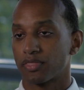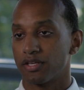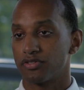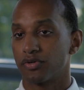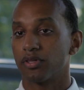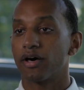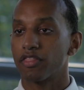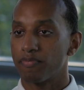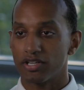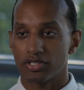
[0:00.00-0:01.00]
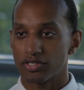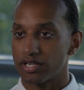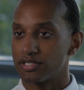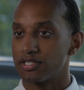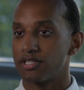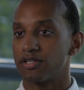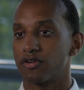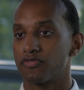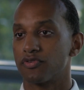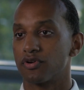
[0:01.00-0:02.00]
And so a lot of the patients I see
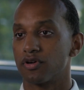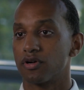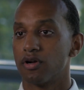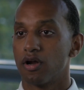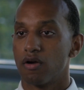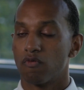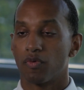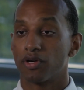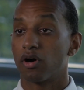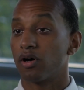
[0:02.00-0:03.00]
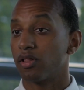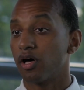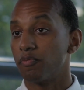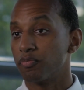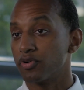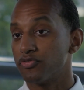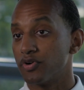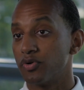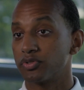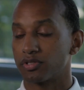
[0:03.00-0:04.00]
are for what we call
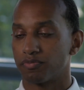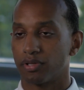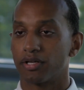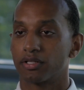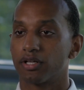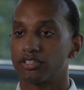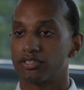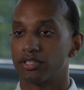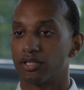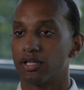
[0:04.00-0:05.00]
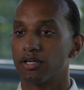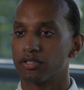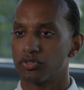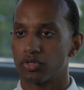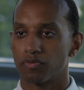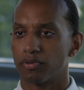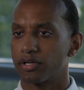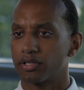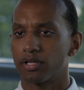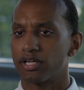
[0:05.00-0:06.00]
unprovoked blood clots in the lungs or
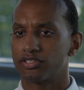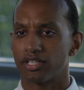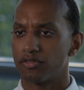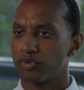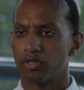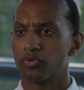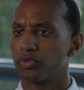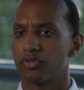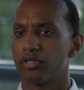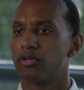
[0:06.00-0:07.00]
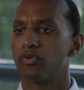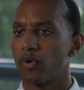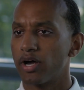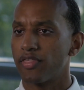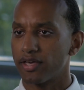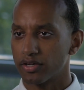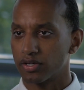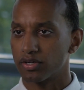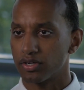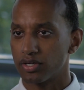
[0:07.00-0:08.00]
blood clots that we don't really know why they
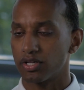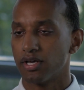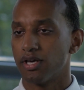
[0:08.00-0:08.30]
occurred.